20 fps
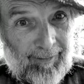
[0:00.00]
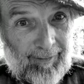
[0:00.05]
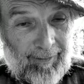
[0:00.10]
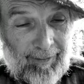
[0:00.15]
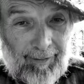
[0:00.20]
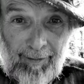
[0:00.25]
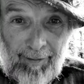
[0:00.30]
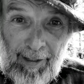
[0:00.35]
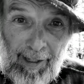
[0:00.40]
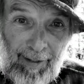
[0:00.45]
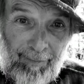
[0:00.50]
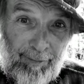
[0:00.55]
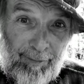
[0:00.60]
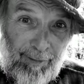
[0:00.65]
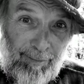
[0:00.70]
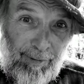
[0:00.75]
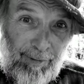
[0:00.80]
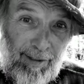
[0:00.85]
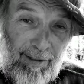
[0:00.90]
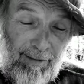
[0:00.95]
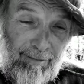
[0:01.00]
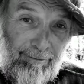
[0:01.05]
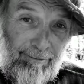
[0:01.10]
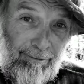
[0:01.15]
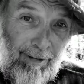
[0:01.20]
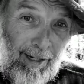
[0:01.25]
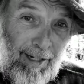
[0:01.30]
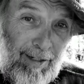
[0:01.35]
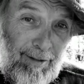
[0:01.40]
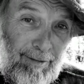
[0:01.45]
You have to be
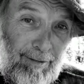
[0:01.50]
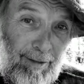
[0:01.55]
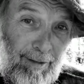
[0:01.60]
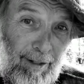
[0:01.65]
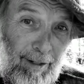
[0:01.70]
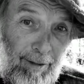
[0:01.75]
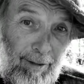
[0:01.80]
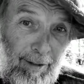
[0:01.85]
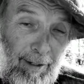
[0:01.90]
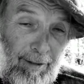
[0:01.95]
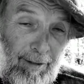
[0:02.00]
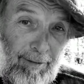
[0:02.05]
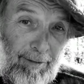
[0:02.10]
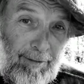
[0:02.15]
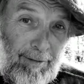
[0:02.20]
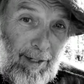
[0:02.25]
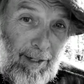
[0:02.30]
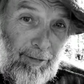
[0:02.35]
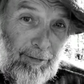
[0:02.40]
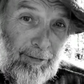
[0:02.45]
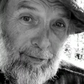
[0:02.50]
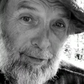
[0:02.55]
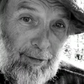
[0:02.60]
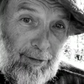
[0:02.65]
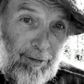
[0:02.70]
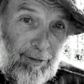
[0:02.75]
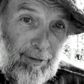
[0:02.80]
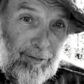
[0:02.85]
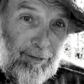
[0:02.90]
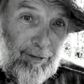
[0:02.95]
right there at a
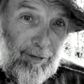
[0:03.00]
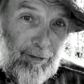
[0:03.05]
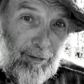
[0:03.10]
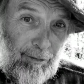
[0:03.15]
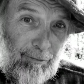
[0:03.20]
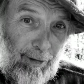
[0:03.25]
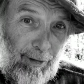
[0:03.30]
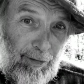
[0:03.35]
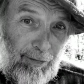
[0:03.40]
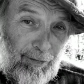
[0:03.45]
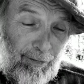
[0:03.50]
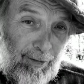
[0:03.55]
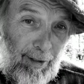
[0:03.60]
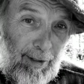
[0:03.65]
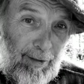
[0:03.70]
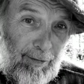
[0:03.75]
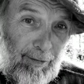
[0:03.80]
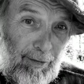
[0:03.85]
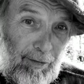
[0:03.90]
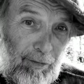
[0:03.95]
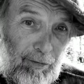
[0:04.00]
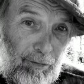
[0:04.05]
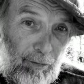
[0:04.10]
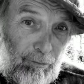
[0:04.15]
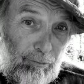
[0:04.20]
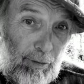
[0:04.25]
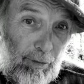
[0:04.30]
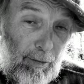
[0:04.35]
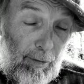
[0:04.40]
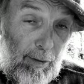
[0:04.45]
situation like this to
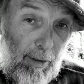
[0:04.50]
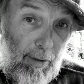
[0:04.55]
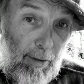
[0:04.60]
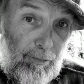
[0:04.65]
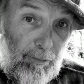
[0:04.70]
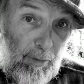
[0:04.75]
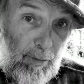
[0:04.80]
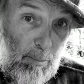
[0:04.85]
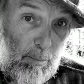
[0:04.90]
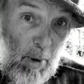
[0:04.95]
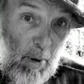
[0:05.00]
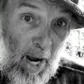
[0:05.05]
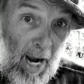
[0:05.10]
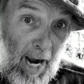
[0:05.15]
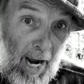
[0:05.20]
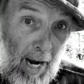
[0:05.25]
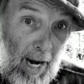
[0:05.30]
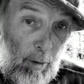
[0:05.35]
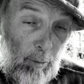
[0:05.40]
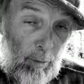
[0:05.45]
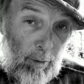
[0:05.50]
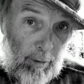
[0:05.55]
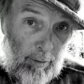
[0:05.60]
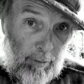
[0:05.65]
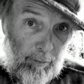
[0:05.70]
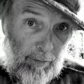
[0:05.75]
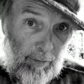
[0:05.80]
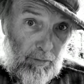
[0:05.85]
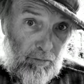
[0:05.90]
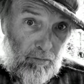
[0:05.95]
realize the power,
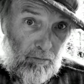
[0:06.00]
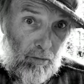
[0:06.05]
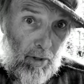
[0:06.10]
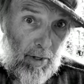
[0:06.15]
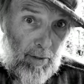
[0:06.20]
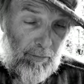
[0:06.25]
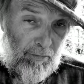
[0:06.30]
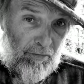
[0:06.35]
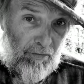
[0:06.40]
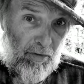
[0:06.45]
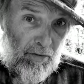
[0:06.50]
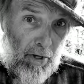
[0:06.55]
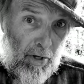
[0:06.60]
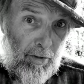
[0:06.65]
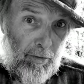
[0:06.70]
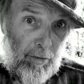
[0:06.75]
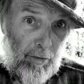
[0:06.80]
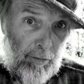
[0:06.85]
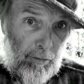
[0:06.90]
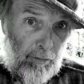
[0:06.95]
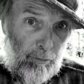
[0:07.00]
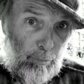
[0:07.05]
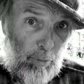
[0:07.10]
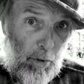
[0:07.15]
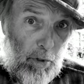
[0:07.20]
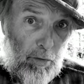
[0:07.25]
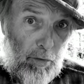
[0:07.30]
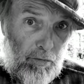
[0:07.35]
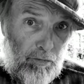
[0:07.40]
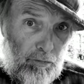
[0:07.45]
the transcendent
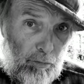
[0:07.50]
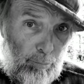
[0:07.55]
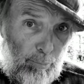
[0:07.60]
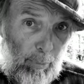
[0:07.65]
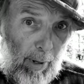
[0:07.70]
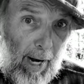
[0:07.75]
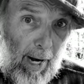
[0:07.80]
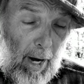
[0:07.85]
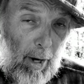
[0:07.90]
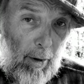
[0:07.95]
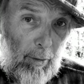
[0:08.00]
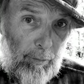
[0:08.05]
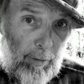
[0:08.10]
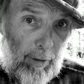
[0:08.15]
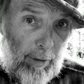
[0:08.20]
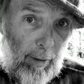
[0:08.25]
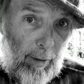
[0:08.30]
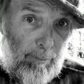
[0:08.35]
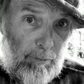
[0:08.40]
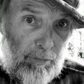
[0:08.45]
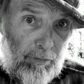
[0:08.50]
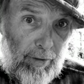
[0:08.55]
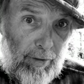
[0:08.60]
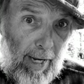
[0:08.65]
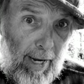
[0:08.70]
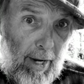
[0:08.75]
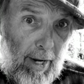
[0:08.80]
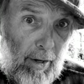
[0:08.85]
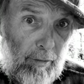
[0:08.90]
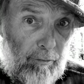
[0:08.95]
spiritual power that comes
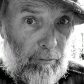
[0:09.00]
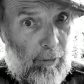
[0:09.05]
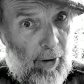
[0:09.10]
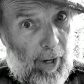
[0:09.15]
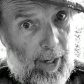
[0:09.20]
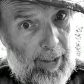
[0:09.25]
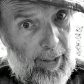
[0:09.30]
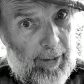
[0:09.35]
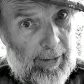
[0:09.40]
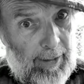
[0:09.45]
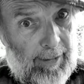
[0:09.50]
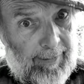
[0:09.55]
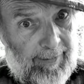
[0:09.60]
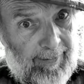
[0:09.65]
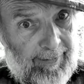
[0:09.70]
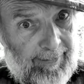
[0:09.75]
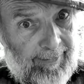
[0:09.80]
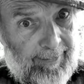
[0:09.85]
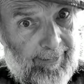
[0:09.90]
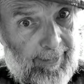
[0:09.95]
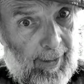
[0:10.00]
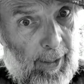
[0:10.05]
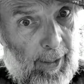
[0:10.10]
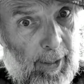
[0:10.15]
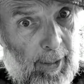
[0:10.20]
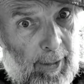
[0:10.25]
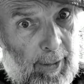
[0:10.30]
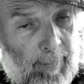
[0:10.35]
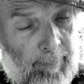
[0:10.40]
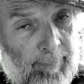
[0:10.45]
down right at this
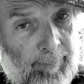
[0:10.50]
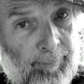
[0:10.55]
time.